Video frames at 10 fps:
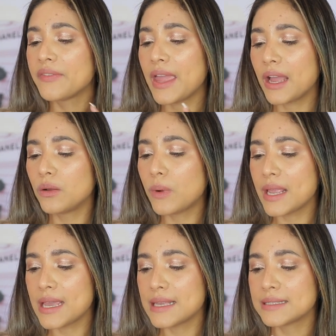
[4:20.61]
the
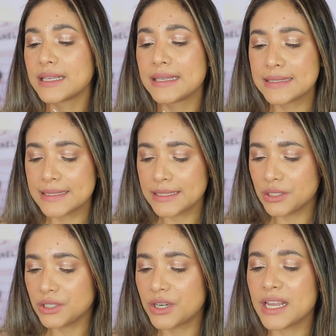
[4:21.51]
LYS
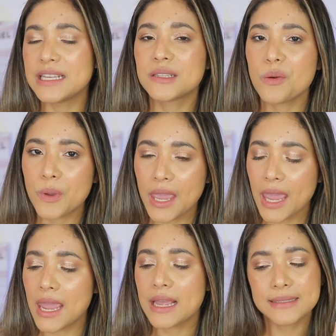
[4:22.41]
concealer is
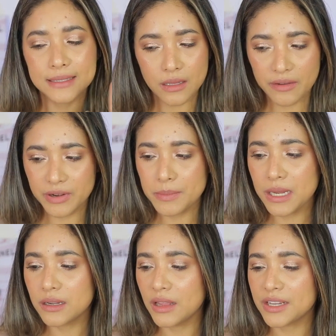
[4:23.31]
okay I still have it in
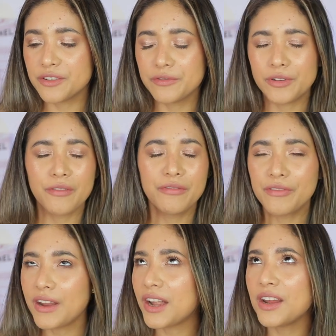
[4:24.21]
my collection for a
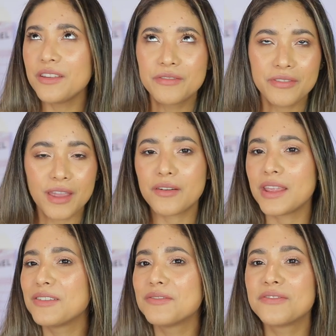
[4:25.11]
very
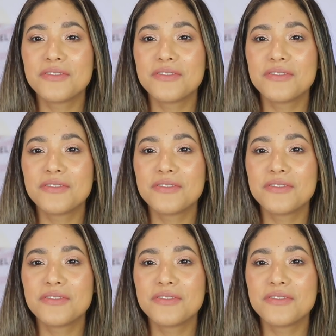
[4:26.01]
very